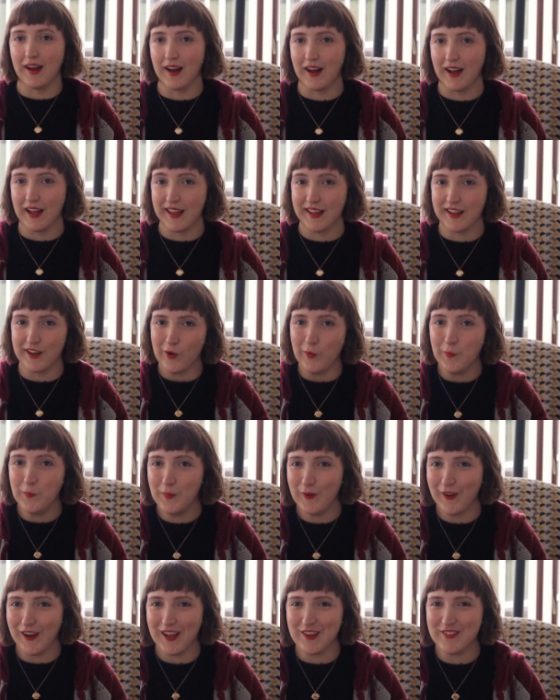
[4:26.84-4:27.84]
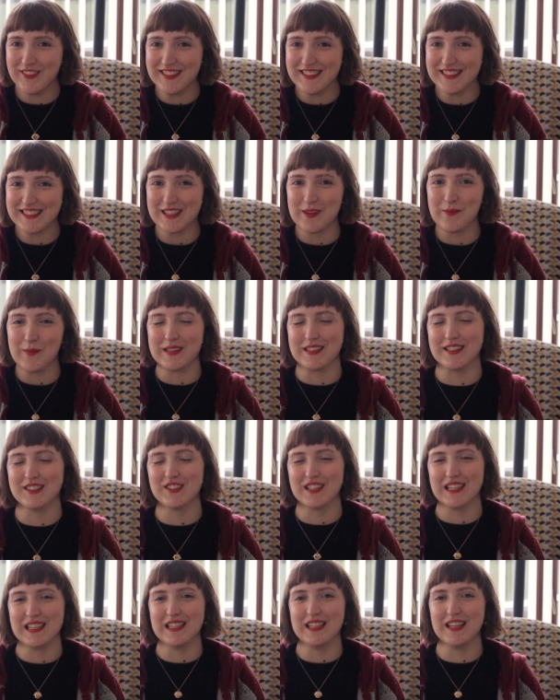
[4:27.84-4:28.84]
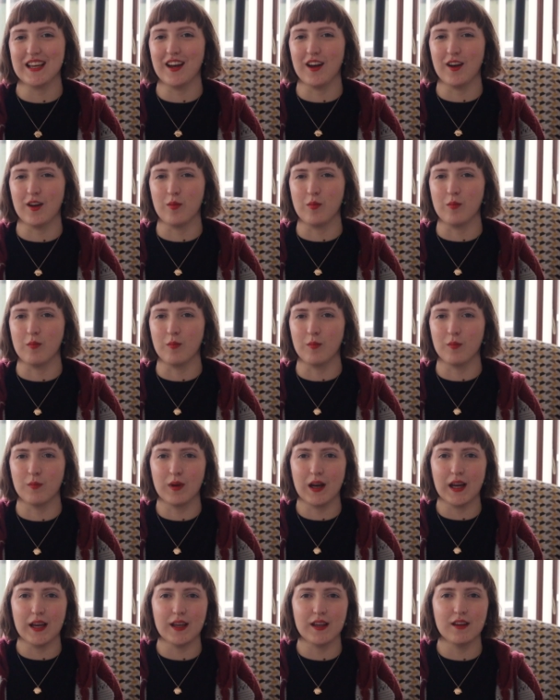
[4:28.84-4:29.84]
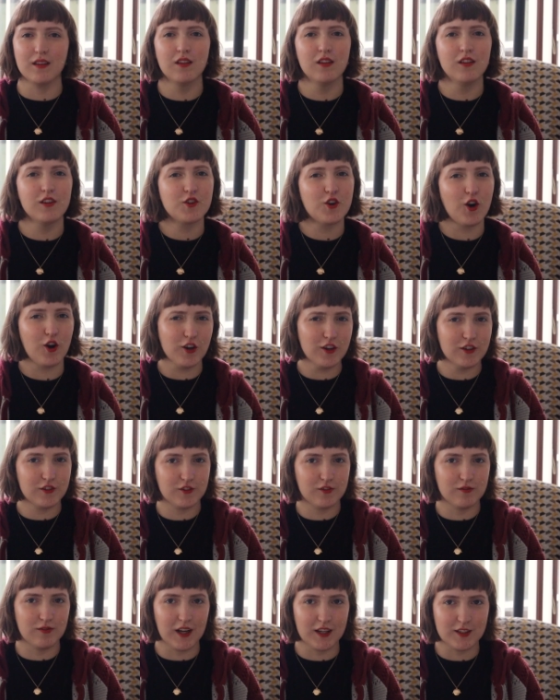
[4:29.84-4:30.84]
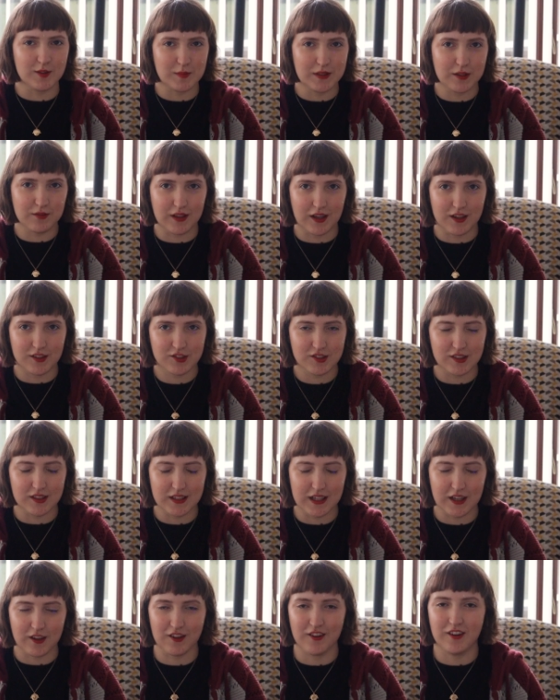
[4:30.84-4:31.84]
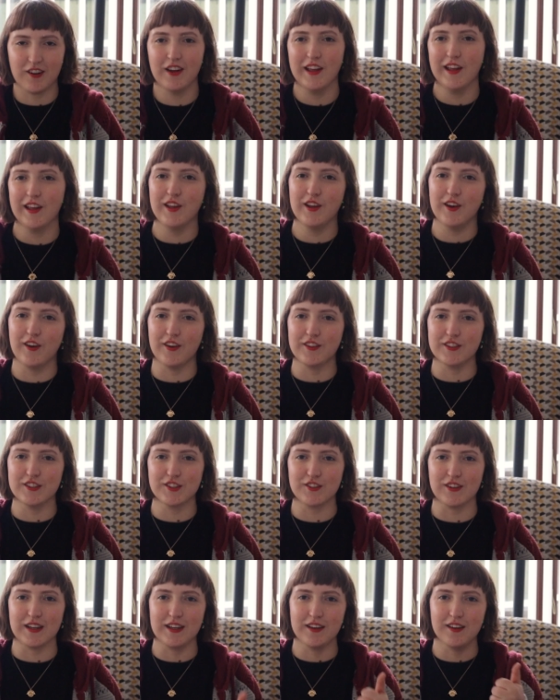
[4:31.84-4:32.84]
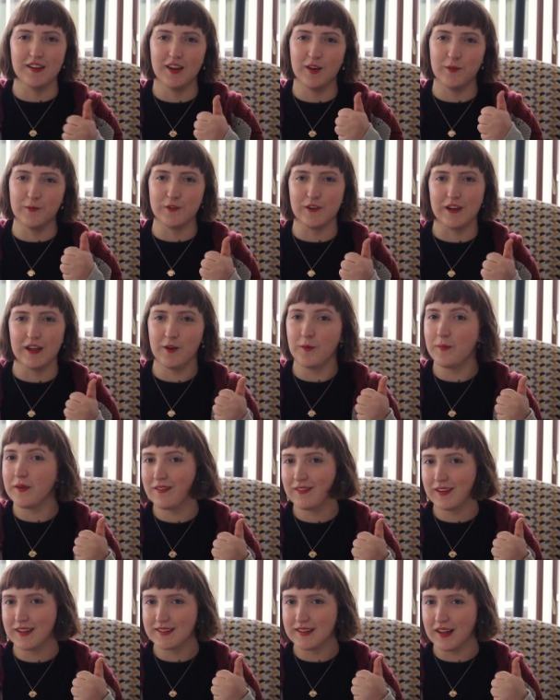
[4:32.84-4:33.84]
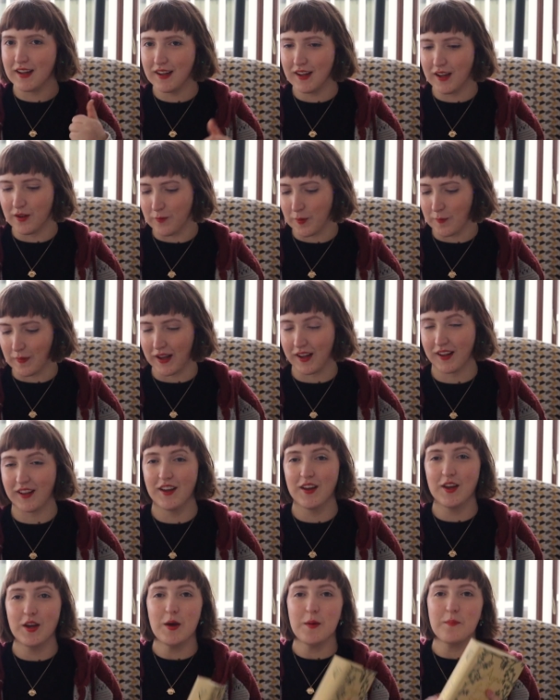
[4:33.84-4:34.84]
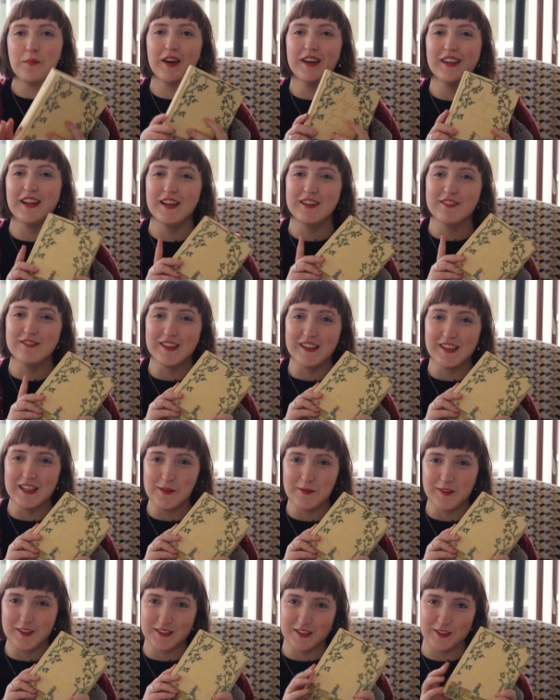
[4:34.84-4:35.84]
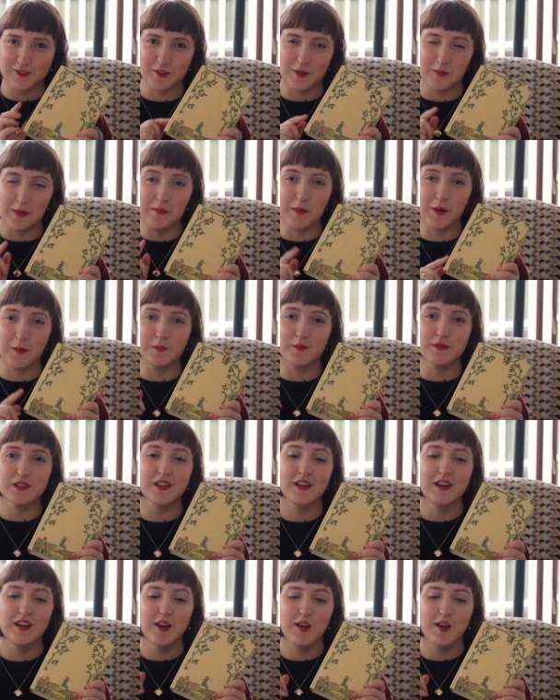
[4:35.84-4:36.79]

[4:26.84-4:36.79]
I hope I'm in the same position. My card randomly flashed an error on the screen, so I hope I fixed that and we're back. But Anne of Green Gables is one of my mum's